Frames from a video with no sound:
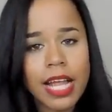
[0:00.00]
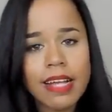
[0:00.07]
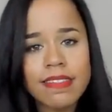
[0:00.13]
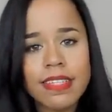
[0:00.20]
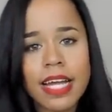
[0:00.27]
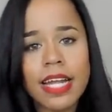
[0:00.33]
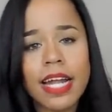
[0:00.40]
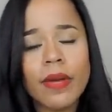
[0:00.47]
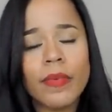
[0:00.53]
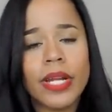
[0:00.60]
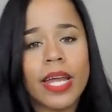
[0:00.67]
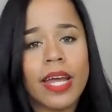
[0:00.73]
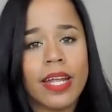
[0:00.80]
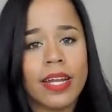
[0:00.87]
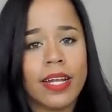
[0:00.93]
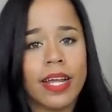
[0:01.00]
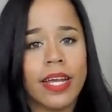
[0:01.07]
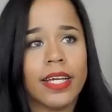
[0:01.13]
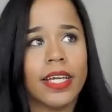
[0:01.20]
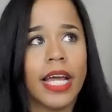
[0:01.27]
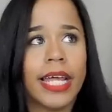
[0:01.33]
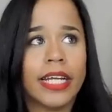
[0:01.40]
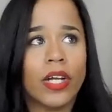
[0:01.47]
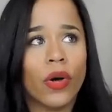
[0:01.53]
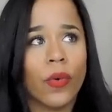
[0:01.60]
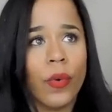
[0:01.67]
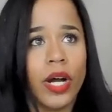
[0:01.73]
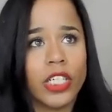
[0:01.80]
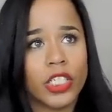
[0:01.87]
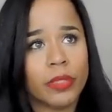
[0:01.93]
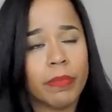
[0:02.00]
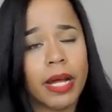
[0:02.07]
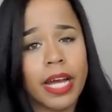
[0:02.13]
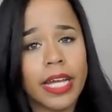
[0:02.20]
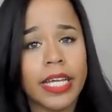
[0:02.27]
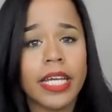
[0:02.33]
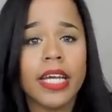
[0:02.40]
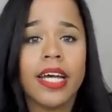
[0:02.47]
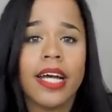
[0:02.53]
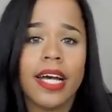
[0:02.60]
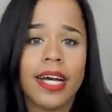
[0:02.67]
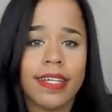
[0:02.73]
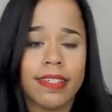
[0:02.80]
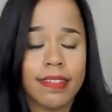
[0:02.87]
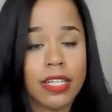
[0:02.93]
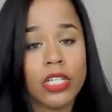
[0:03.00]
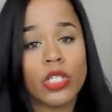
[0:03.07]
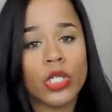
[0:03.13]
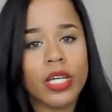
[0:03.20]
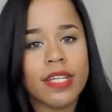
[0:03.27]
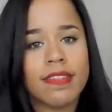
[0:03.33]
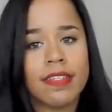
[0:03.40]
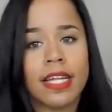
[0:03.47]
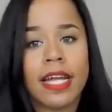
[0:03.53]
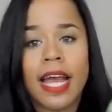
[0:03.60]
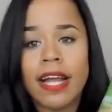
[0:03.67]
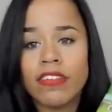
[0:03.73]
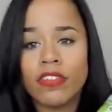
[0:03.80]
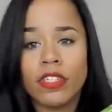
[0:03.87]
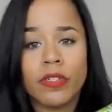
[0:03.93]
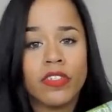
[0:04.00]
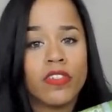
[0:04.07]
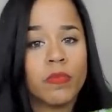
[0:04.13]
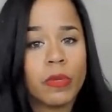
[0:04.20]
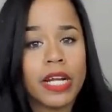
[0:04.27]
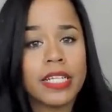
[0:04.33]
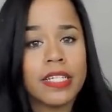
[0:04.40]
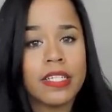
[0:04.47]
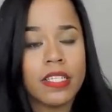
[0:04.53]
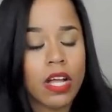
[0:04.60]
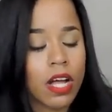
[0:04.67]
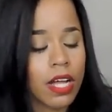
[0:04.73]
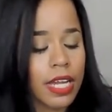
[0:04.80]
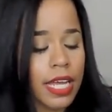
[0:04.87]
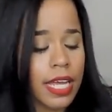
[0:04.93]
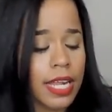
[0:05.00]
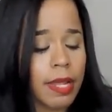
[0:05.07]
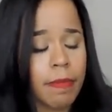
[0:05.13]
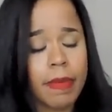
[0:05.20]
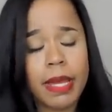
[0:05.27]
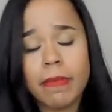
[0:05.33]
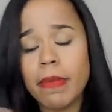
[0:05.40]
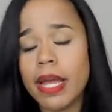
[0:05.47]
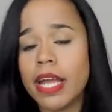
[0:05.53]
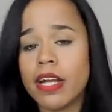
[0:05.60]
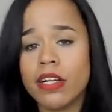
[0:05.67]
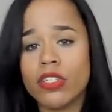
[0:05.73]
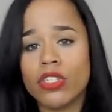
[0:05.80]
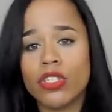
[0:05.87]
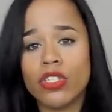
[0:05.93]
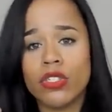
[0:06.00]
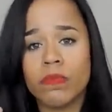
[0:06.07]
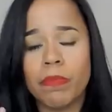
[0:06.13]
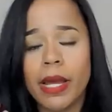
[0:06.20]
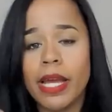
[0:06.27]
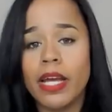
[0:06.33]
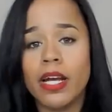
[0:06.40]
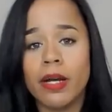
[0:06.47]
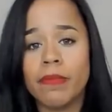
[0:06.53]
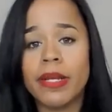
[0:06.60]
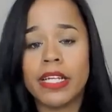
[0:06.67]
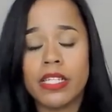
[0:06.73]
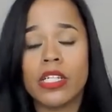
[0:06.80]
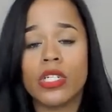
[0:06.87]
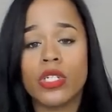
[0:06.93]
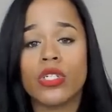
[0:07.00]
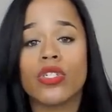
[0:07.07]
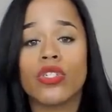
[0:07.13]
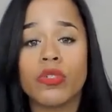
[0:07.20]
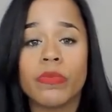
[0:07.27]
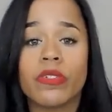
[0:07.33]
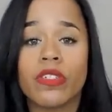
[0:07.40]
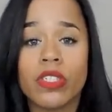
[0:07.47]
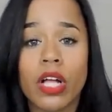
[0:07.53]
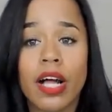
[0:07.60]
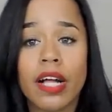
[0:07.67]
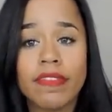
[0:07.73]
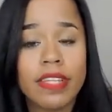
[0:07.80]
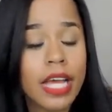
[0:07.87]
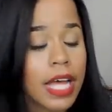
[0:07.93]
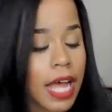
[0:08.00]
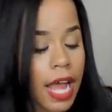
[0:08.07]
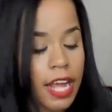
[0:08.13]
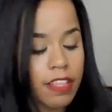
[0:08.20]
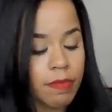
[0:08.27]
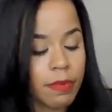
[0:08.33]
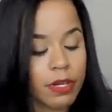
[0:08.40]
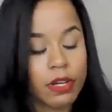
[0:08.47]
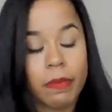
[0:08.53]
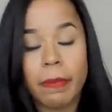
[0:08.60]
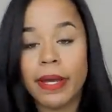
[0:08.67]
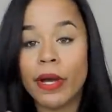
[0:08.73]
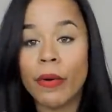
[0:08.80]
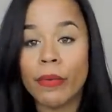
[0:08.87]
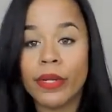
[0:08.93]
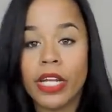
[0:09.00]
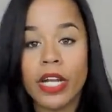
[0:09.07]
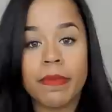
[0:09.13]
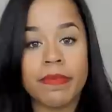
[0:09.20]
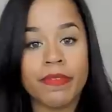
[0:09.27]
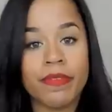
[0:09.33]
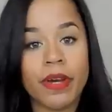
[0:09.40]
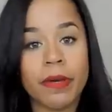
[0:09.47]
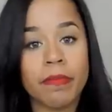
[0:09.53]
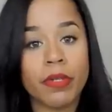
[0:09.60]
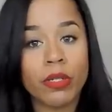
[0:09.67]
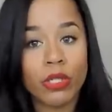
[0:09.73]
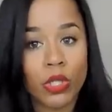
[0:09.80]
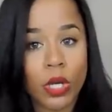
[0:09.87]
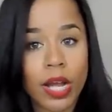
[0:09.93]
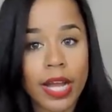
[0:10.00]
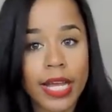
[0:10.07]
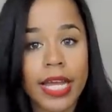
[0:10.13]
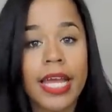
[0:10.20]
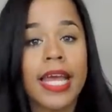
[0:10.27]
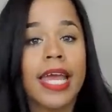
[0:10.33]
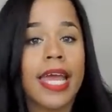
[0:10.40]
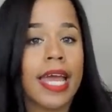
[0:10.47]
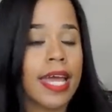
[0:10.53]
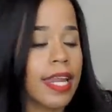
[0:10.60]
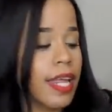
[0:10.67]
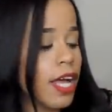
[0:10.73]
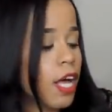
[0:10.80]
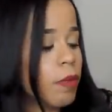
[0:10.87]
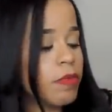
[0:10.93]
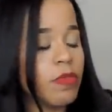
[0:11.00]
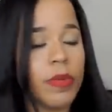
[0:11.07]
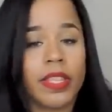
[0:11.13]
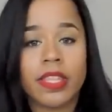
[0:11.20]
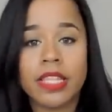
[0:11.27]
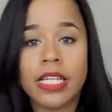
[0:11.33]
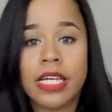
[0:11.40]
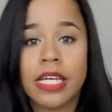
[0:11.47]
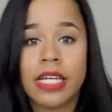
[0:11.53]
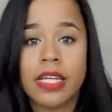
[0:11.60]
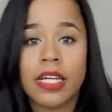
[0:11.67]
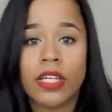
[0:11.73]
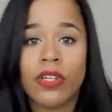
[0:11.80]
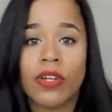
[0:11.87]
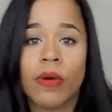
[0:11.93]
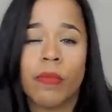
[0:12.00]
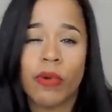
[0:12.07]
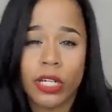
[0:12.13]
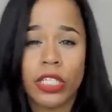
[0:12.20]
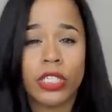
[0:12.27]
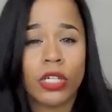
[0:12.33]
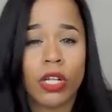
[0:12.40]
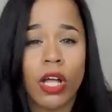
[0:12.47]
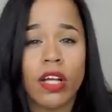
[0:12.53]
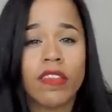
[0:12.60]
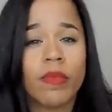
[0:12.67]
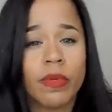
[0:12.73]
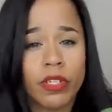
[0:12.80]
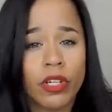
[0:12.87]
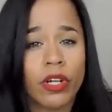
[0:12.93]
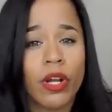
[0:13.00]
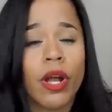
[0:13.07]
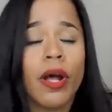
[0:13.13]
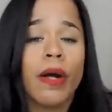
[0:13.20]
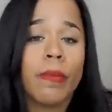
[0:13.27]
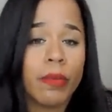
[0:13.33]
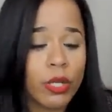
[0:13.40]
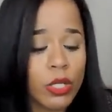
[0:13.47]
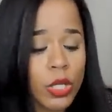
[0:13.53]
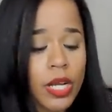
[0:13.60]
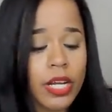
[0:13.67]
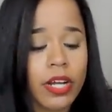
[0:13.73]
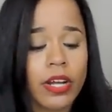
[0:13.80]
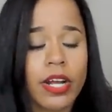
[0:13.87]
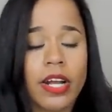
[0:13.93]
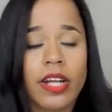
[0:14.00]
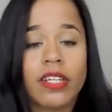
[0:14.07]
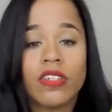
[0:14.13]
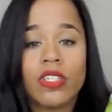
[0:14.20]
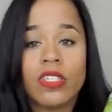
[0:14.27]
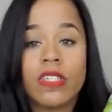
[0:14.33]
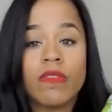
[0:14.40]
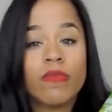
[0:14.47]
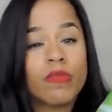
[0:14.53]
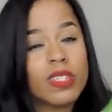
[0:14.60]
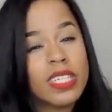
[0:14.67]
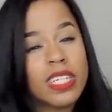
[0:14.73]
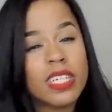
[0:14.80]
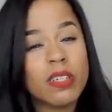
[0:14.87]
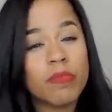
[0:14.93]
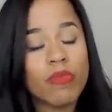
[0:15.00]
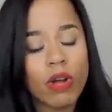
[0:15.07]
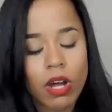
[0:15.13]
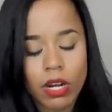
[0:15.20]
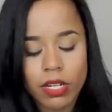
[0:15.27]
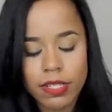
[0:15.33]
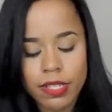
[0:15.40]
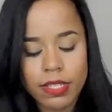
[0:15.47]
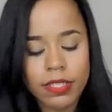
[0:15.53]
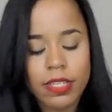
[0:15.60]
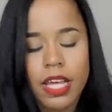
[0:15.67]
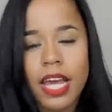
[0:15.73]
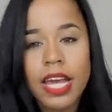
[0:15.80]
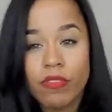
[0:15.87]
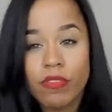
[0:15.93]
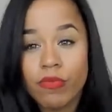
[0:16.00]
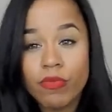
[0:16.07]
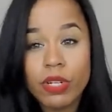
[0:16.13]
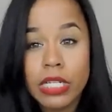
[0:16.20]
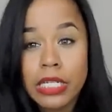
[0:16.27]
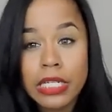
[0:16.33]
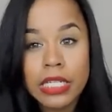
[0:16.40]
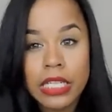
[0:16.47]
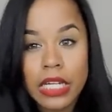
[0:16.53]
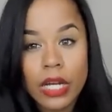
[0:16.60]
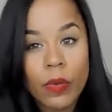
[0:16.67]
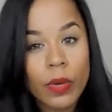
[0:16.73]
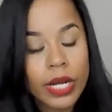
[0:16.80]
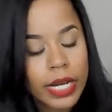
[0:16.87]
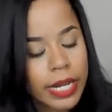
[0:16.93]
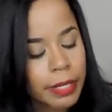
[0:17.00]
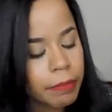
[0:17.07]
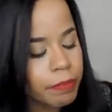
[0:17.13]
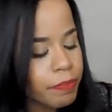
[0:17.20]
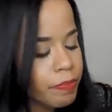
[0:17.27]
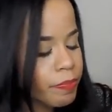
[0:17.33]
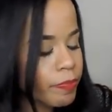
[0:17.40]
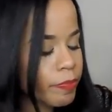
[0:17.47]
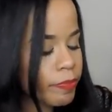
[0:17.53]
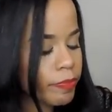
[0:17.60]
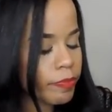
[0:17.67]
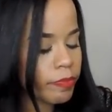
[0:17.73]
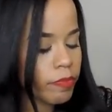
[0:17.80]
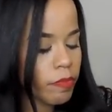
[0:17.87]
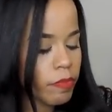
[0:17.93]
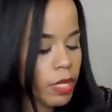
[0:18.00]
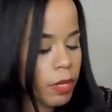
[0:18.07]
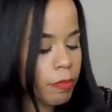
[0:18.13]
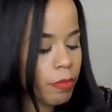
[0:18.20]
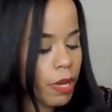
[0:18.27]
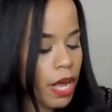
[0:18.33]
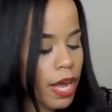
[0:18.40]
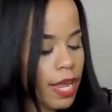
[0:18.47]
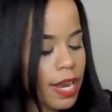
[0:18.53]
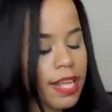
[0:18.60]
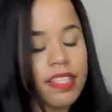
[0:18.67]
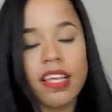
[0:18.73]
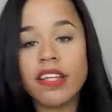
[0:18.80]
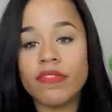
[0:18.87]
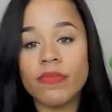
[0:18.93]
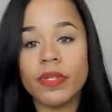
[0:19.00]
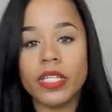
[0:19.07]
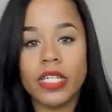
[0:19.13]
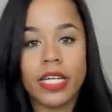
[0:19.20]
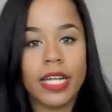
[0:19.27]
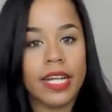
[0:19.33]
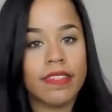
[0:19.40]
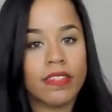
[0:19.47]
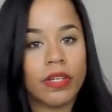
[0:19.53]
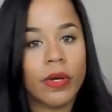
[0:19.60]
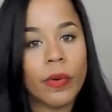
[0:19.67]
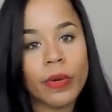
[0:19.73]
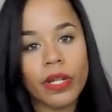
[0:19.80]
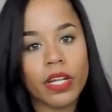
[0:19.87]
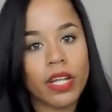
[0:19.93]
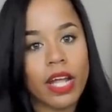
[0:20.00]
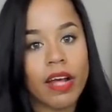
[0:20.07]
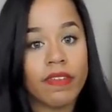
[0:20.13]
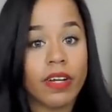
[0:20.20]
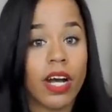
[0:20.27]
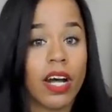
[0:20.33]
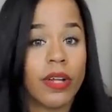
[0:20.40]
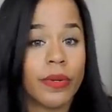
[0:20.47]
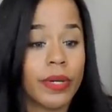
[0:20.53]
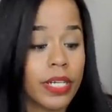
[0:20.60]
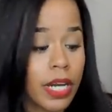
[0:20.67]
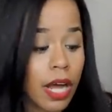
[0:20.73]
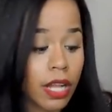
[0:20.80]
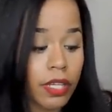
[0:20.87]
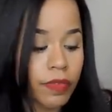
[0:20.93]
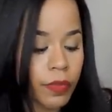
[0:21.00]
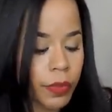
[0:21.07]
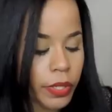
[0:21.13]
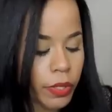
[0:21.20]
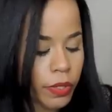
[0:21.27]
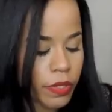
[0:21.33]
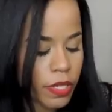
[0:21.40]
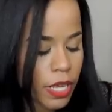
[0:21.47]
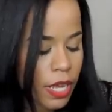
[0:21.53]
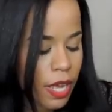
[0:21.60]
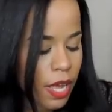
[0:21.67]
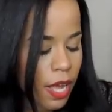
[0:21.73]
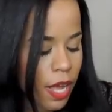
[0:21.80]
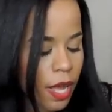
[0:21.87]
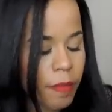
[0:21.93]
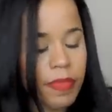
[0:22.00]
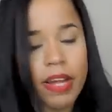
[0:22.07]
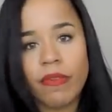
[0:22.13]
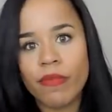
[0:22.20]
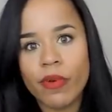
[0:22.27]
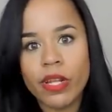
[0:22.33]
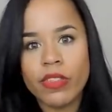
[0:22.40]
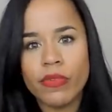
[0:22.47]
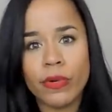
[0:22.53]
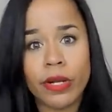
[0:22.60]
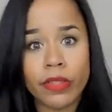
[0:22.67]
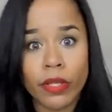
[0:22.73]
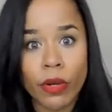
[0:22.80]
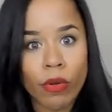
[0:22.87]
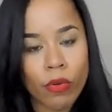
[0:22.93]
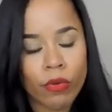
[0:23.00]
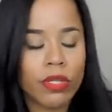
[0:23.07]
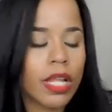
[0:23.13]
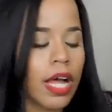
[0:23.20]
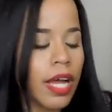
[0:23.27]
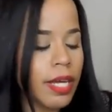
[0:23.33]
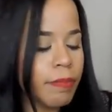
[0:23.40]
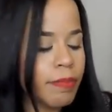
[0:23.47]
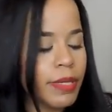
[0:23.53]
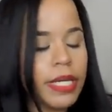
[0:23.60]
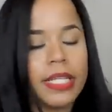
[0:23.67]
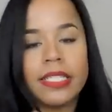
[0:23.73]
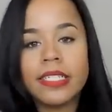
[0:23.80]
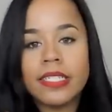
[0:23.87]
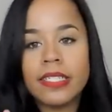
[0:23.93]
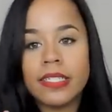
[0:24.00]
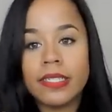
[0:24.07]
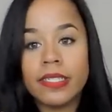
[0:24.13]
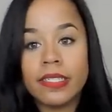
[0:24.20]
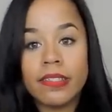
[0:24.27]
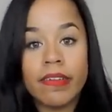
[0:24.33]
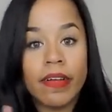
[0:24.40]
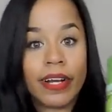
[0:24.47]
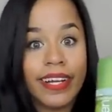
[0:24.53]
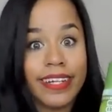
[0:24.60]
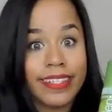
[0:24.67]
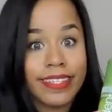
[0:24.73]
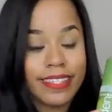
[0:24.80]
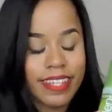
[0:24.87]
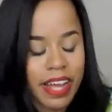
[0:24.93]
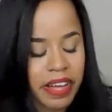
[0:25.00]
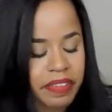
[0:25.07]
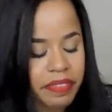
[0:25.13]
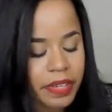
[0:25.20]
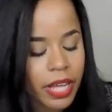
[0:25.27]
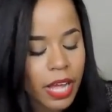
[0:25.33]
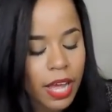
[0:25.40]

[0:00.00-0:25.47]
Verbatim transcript: last night I went ahead and I, I co-washed my extensions and I actually sprayed this on it and it made my hair my um, extensions super soft. I sprayed on my own hair before I blow dry and it helps with the you know moisture loss when you're blow drying your hair. It's just a really good product. It's, it's really liquidy but it, it's really good. It has the coconut, avocado, and olive oils um, that run throughout the whole line but this is good stuff.